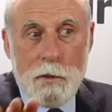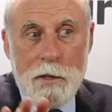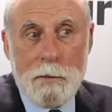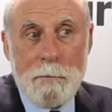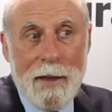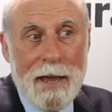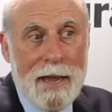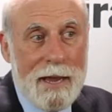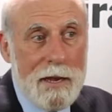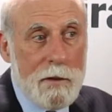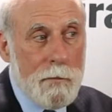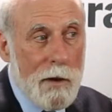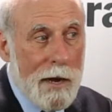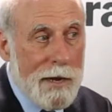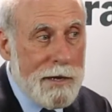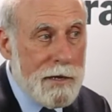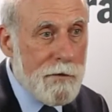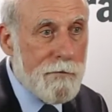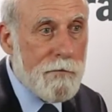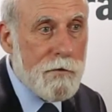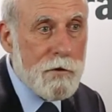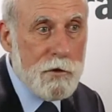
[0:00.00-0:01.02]
be made by
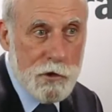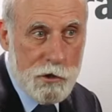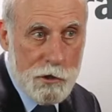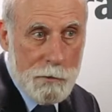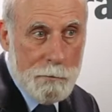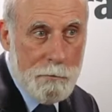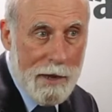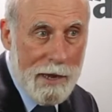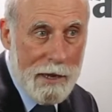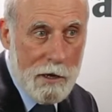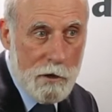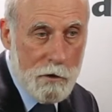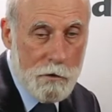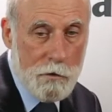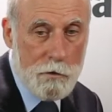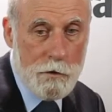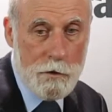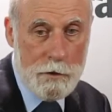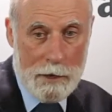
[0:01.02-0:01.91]
different chip makers,